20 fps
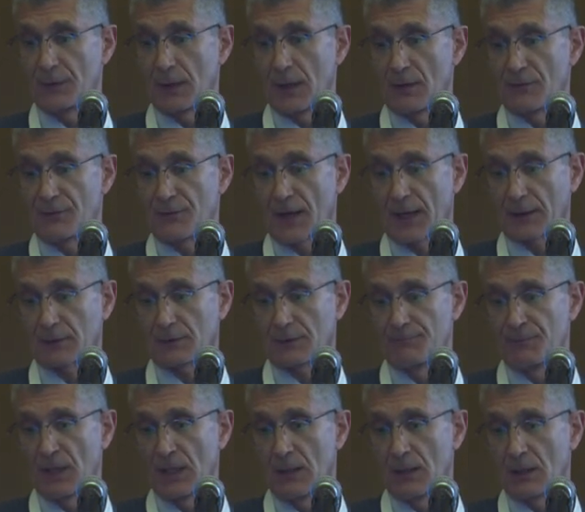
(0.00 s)
effect.
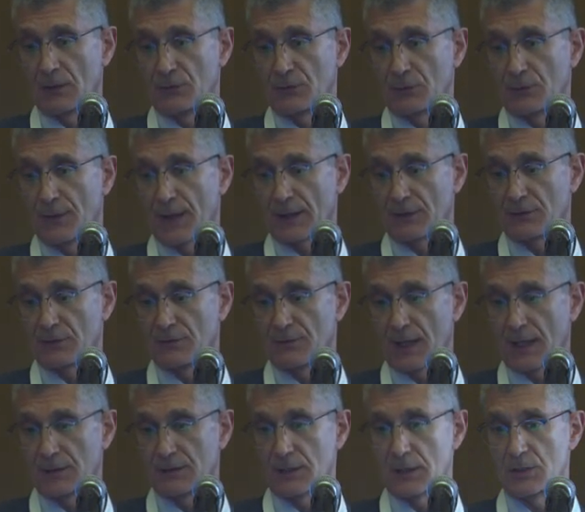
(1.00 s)
So that's
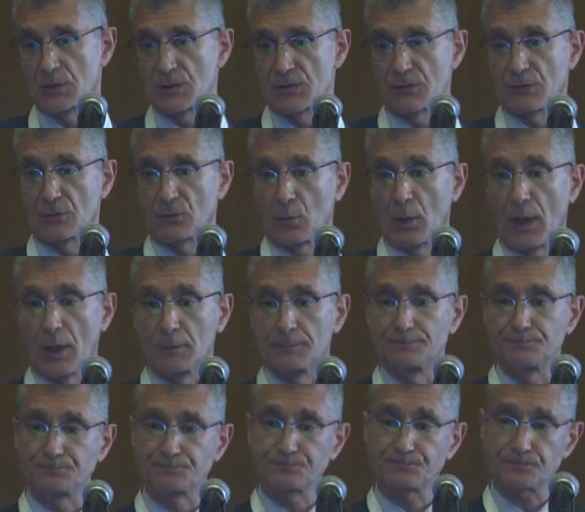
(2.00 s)
advantageous as well.
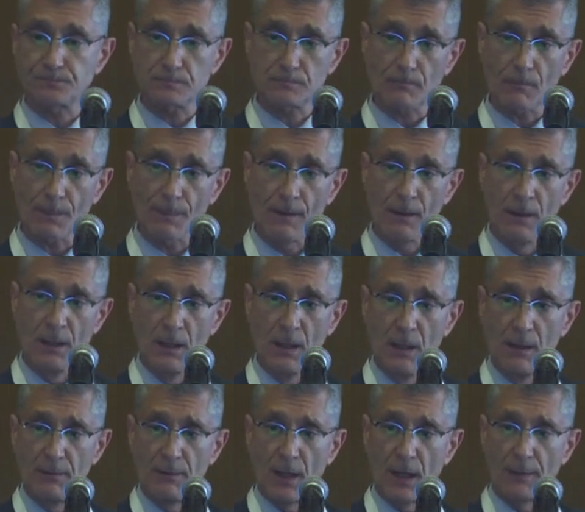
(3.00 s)

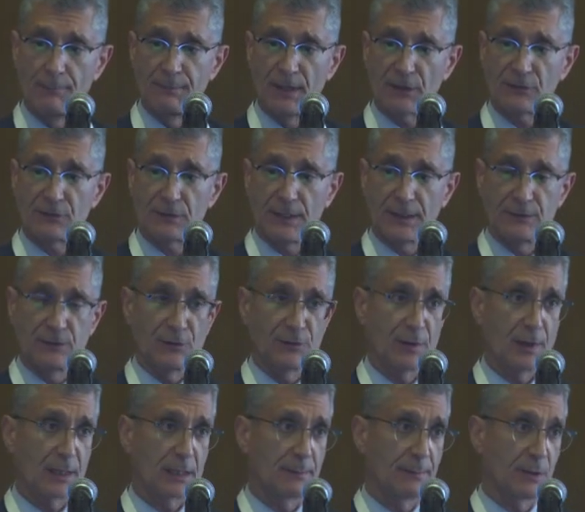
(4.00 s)
Next, I'd like to
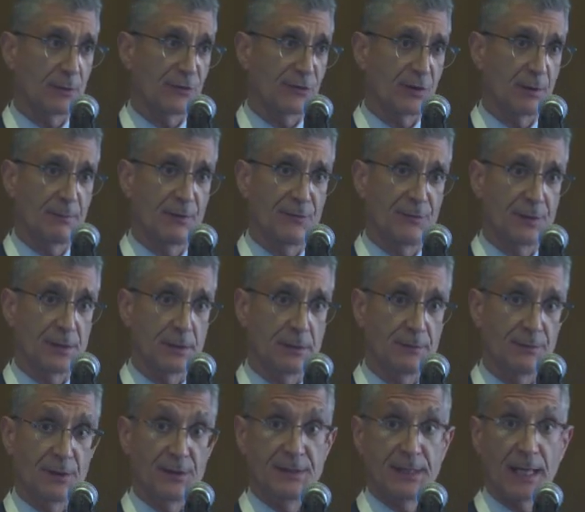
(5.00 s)
talk about some of the
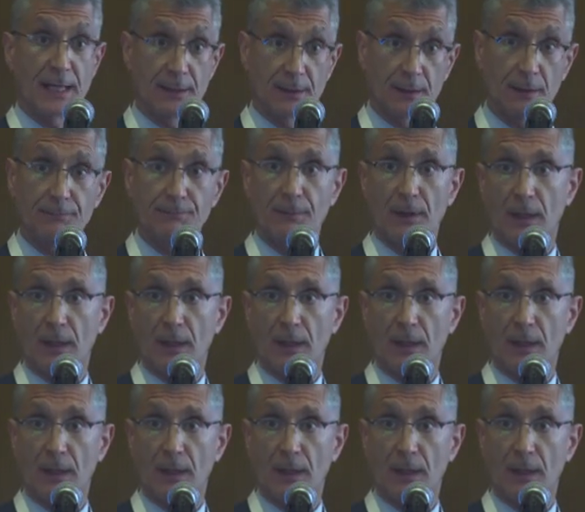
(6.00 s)
data.